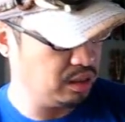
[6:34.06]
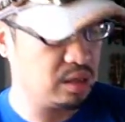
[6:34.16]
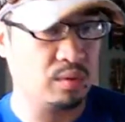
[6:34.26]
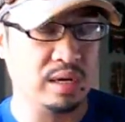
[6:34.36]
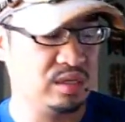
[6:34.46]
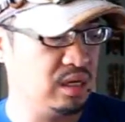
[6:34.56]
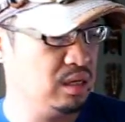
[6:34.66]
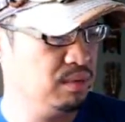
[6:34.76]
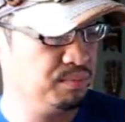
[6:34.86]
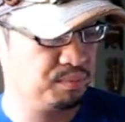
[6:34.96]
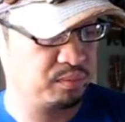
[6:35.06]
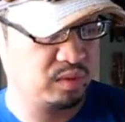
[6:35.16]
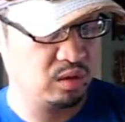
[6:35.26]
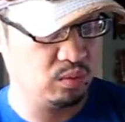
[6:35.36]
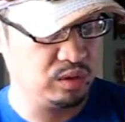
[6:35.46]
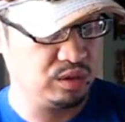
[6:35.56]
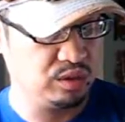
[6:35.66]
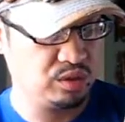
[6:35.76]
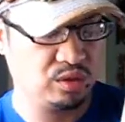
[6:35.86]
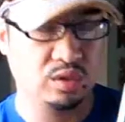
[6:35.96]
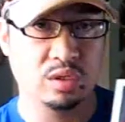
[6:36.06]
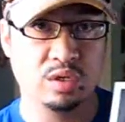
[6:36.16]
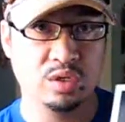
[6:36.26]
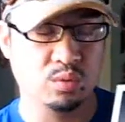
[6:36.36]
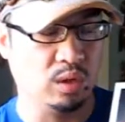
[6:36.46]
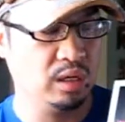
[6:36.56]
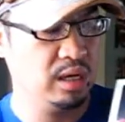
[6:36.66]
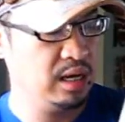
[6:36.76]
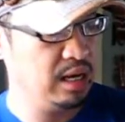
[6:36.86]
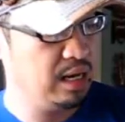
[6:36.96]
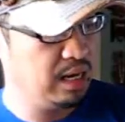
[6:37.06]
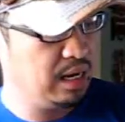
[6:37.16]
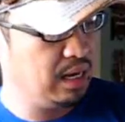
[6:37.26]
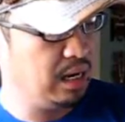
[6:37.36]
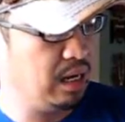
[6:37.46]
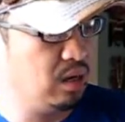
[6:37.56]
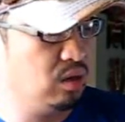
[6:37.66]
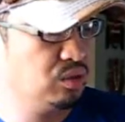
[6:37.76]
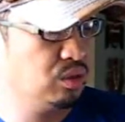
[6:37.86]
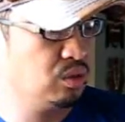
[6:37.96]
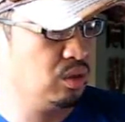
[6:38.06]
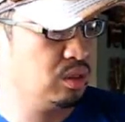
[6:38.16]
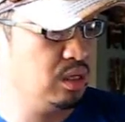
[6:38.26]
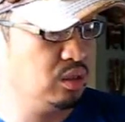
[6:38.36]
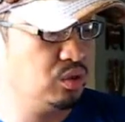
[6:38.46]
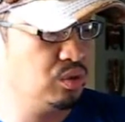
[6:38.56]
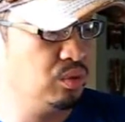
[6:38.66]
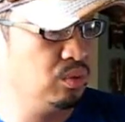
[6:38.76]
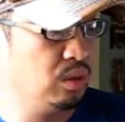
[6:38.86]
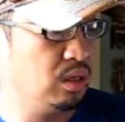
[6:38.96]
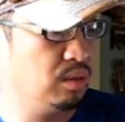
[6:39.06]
Dick Grayson, which is this one, and also talking to